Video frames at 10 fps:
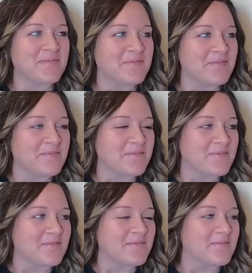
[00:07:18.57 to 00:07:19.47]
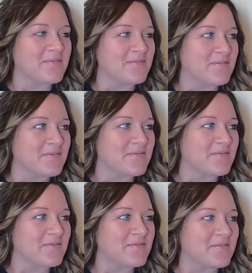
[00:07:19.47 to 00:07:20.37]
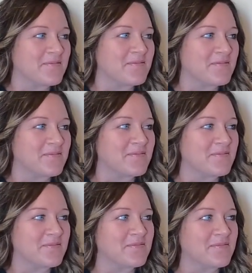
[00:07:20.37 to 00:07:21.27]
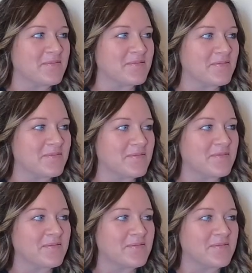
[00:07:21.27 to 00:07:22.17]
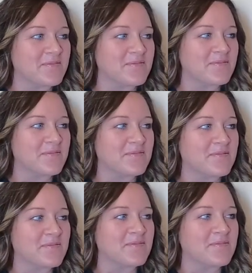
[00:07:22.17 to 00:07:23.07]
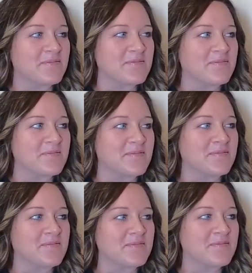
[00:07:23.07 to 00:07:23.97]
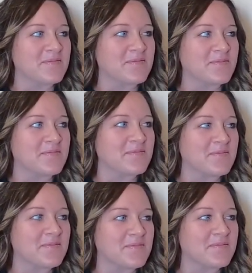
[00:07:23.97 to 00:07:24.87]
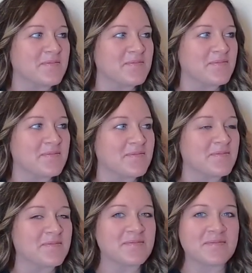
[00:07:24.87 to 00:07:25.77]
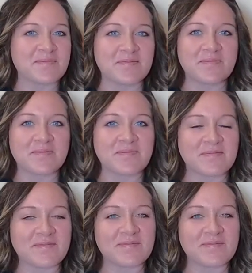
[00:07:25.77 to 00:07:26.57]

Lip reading: (silent)